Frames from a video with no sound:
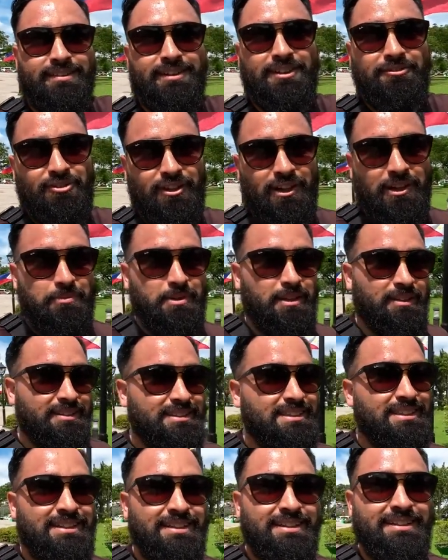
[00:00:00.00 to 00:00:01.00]
the
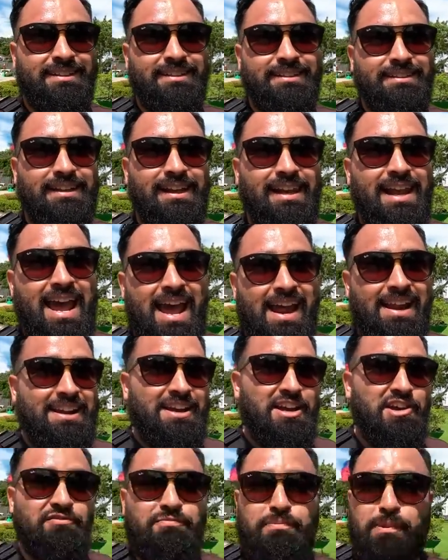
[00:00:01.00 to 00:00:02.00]
Philippines, the land
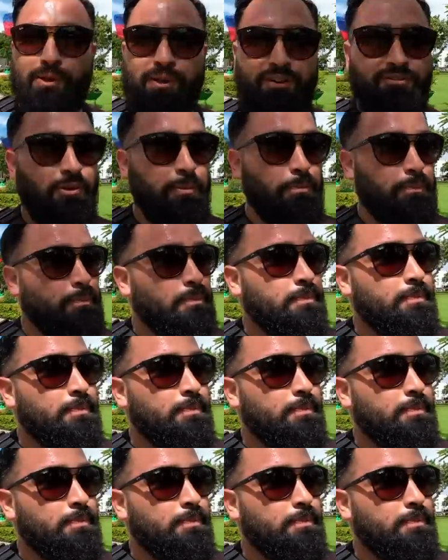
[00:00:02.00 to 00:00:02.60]
of beautiful,